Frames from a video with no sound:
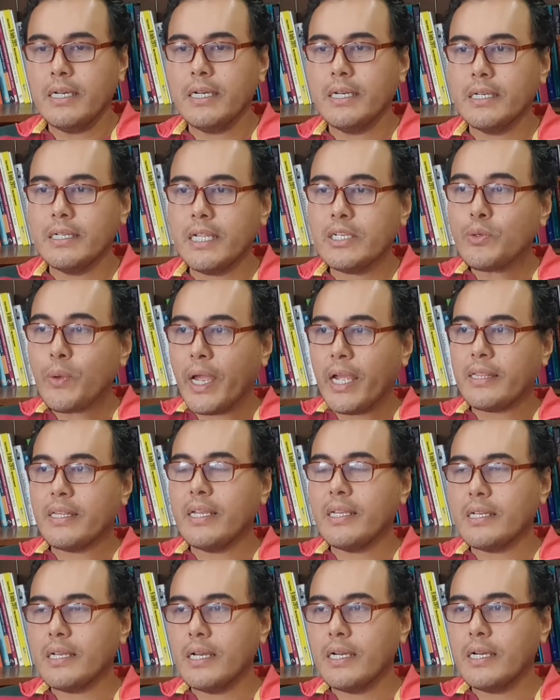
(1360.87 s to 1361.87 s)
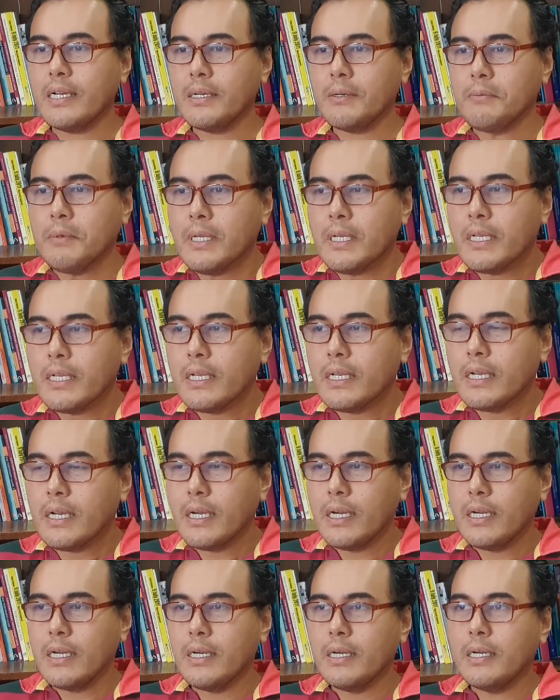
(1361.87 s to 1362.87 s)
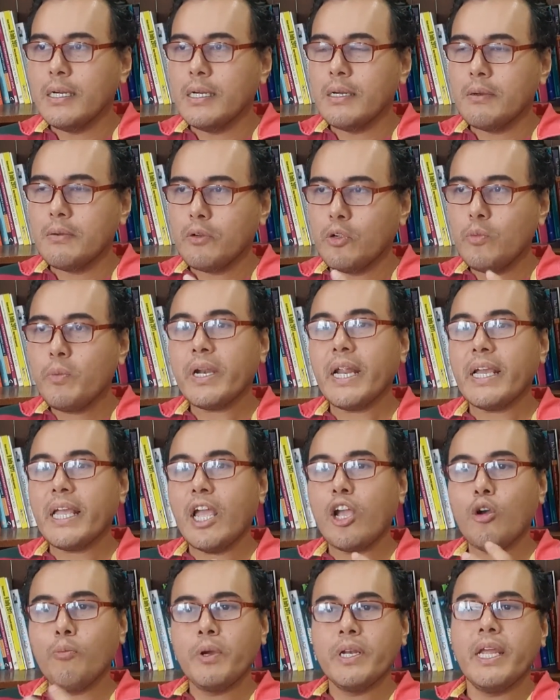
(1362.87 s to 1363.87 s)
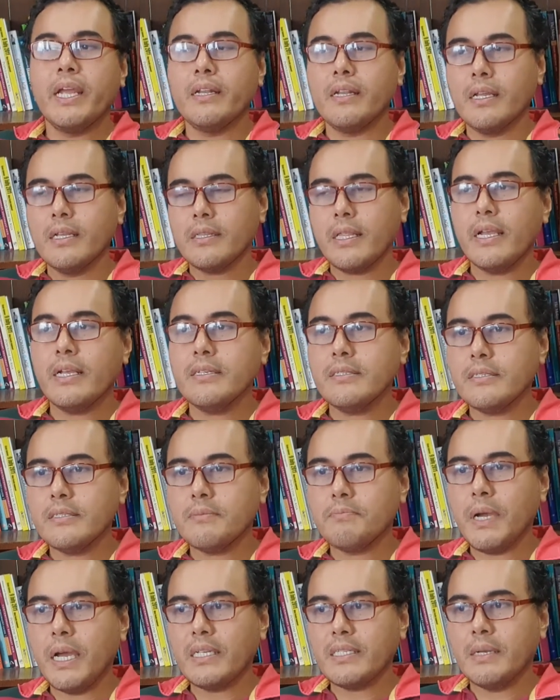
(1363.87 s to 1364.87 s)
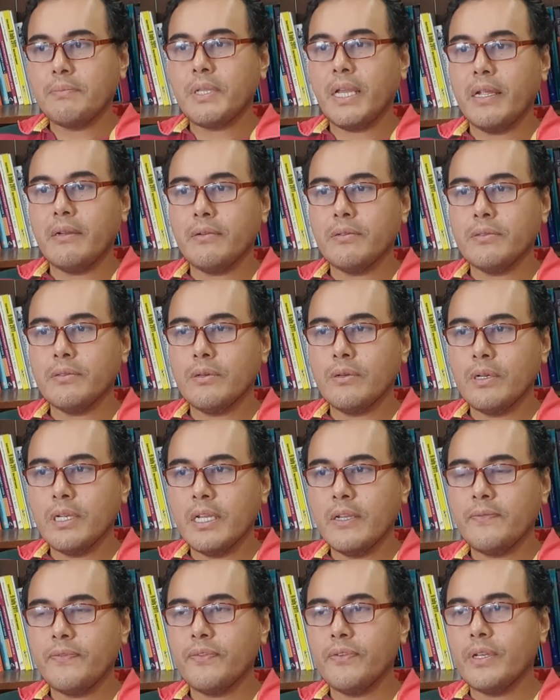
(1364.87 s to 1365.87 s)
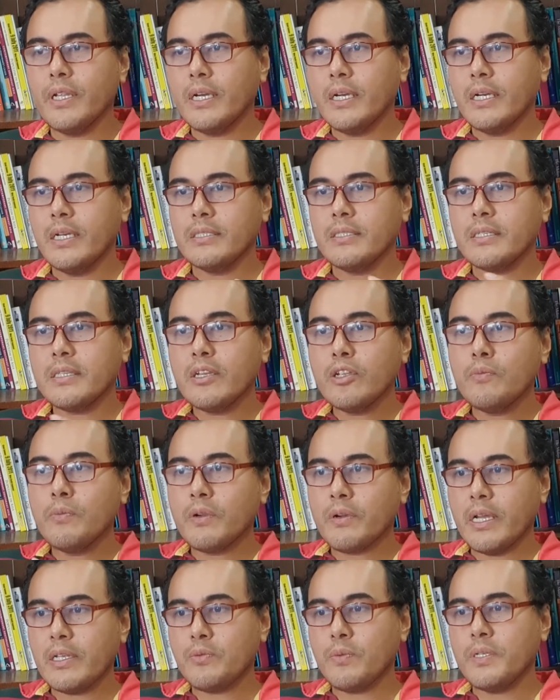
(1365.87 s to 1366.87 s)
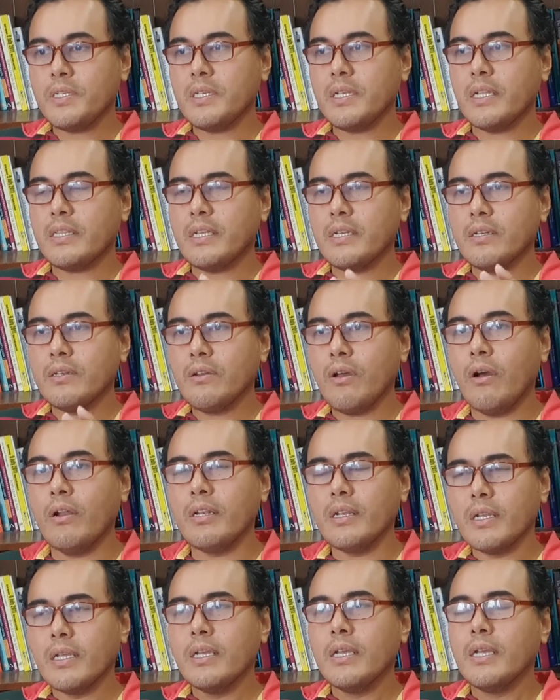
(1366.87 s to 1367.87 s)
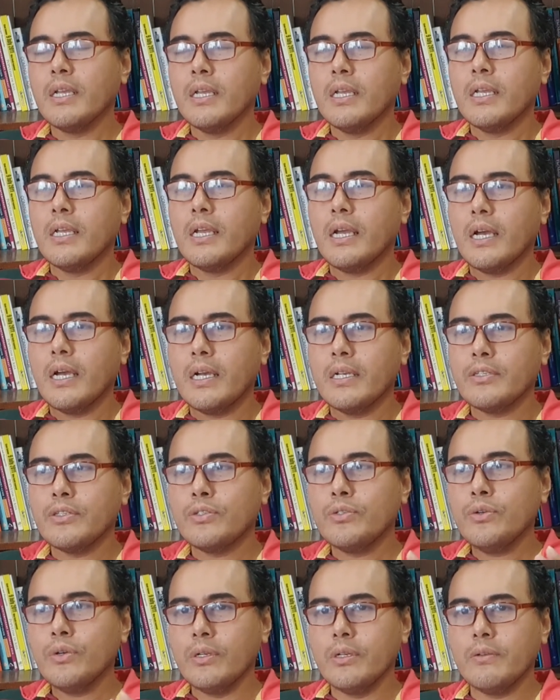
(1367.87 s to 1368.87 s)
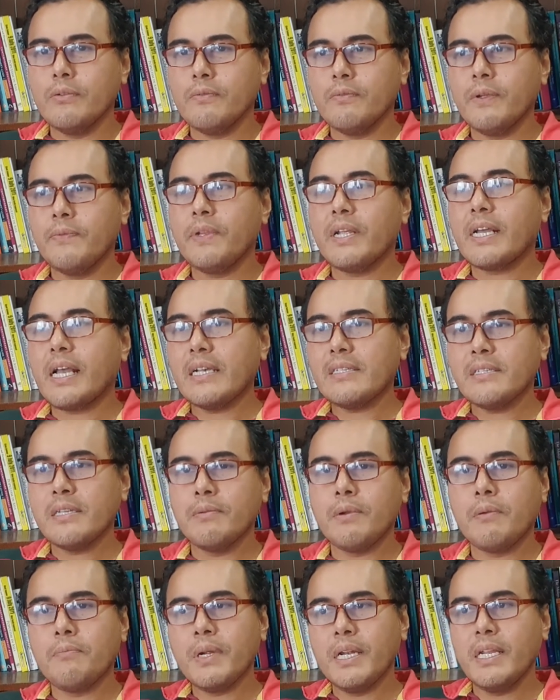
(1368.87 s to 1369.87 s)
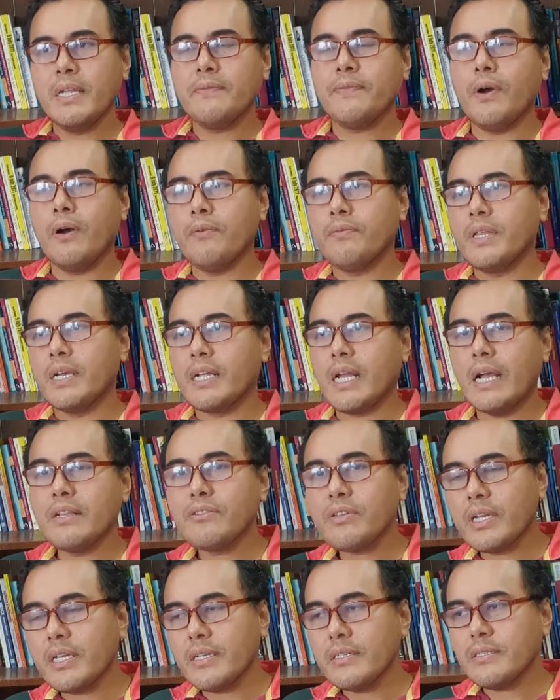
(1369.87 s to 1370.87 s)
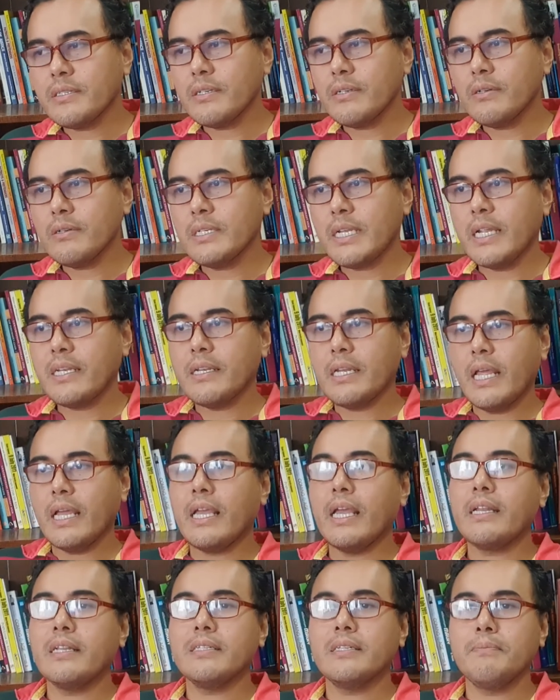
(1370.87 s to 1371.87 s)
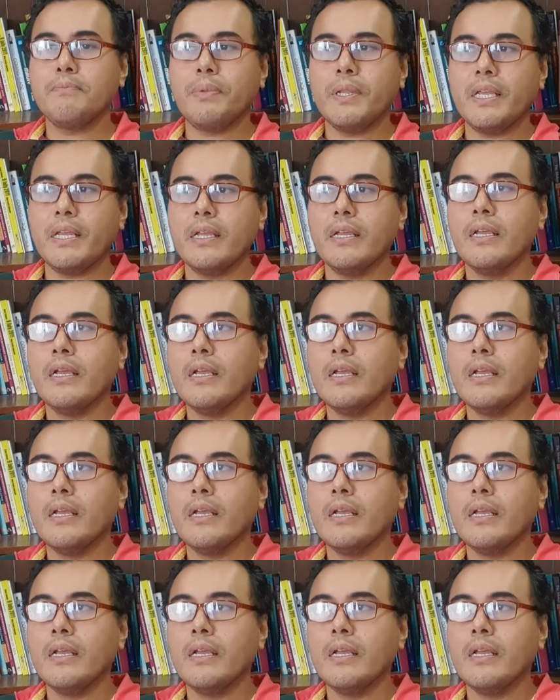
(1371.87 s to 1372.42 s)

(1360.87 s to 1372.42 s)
that's why I think human rights can accommodate things, but sometimes also if there are certain human rights which is I think not suit with the custom and belief of the countries, then they can simply